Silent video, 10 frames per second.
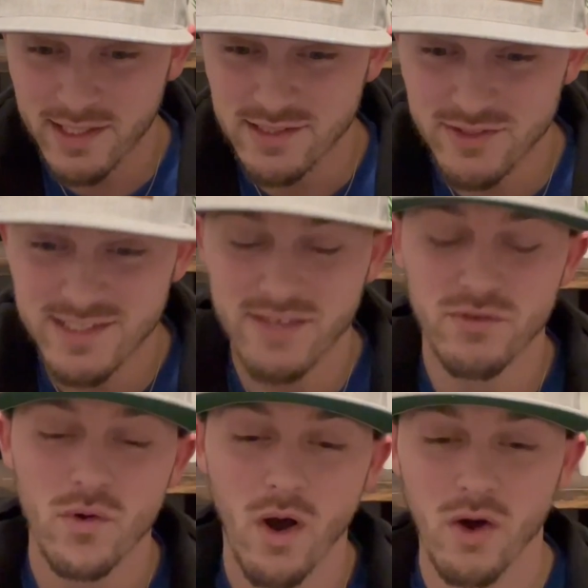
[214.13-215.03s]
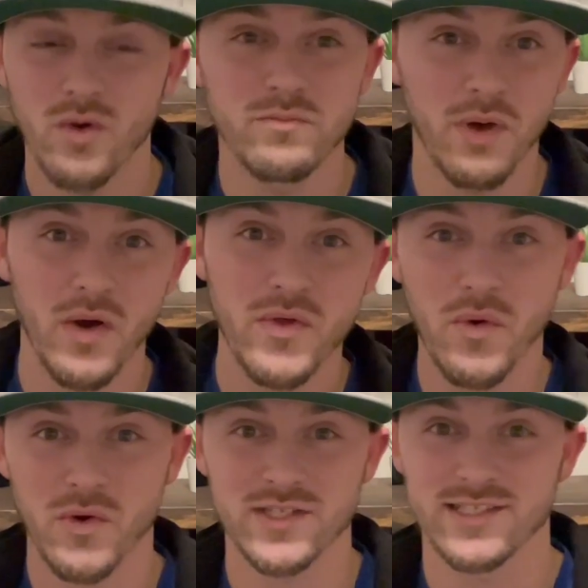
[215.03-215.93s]
So this is if you own both
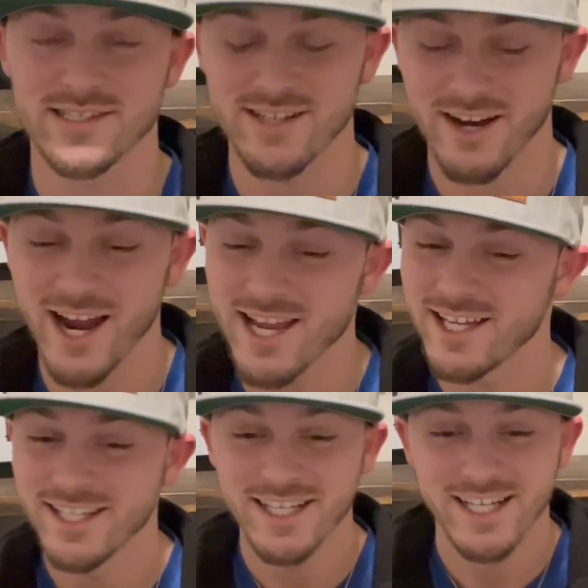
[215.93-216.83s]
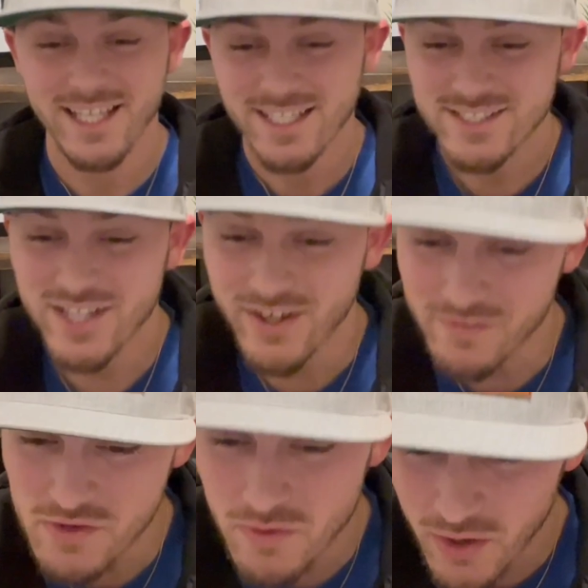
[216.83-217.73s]
horses, alright? So
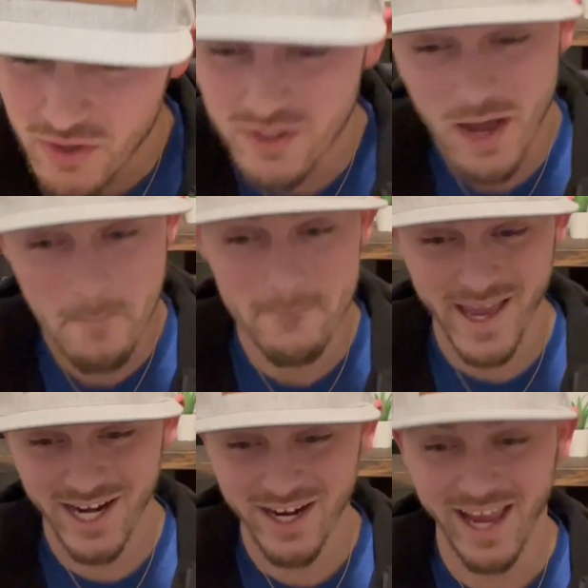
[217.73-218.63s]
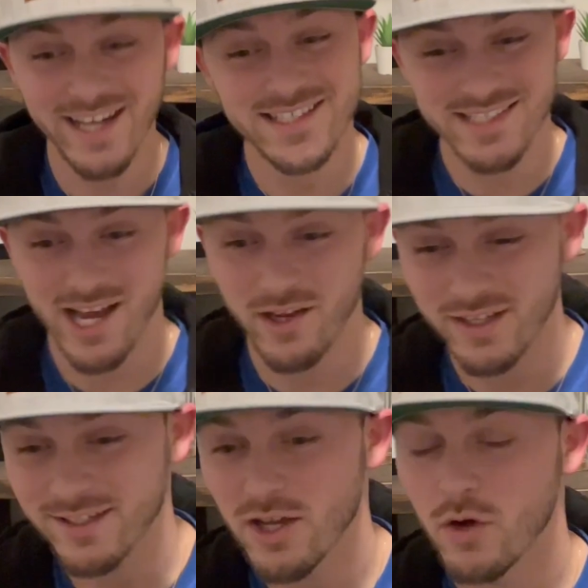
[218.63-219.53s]
if you own a mare and a
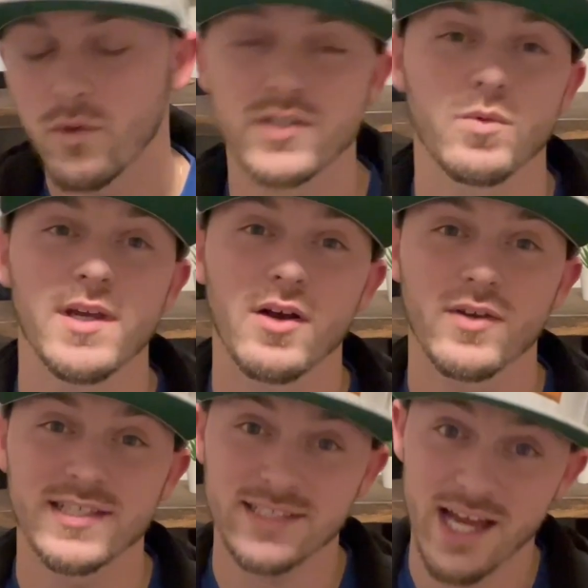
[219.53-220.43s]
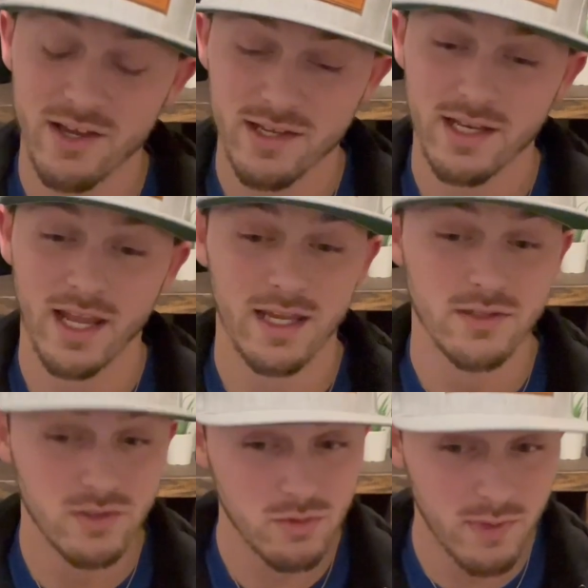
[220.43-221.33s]
stallion, which we own a stallion
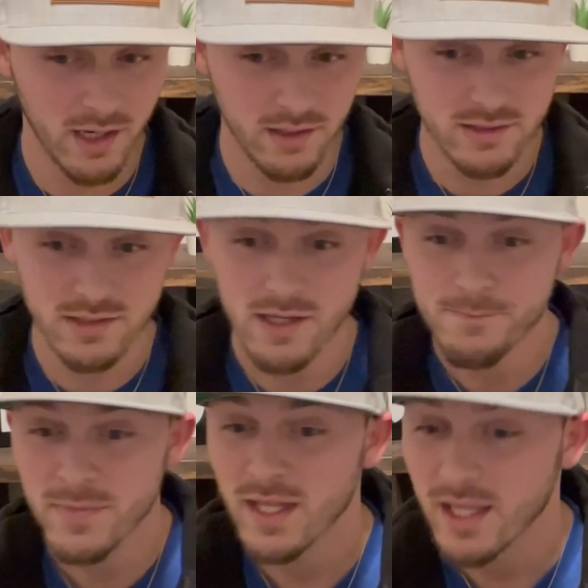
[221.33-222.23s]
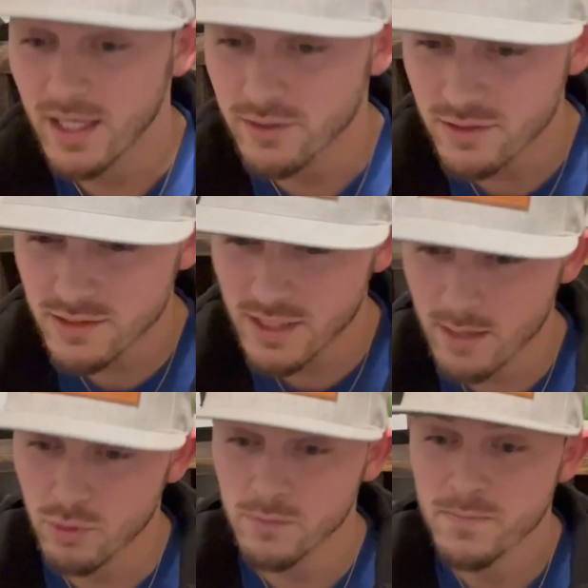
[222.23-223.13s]
and 2 mares in your stable,